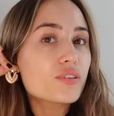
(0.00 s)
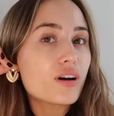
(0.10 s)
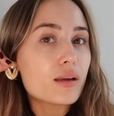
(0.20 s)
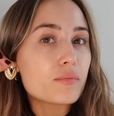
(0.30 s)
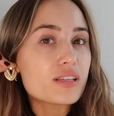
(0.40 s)

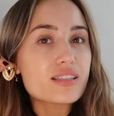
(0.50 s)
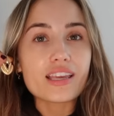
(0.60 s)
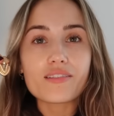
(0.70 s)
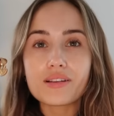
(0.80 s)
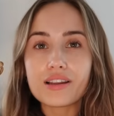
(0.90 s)
timeless. They
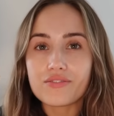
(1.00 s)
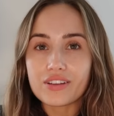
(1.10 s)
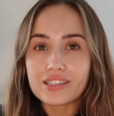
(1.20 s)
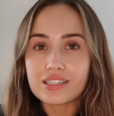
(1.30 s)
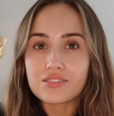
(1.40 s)
give you like
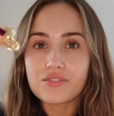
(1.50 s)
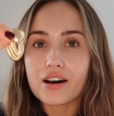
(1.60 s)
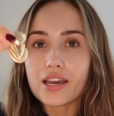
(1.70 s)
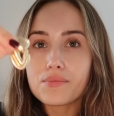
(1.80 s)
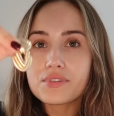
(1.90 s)
vintage
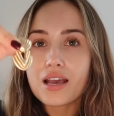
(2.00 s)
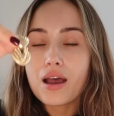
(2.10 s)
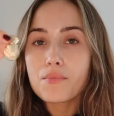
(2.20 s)
vibes.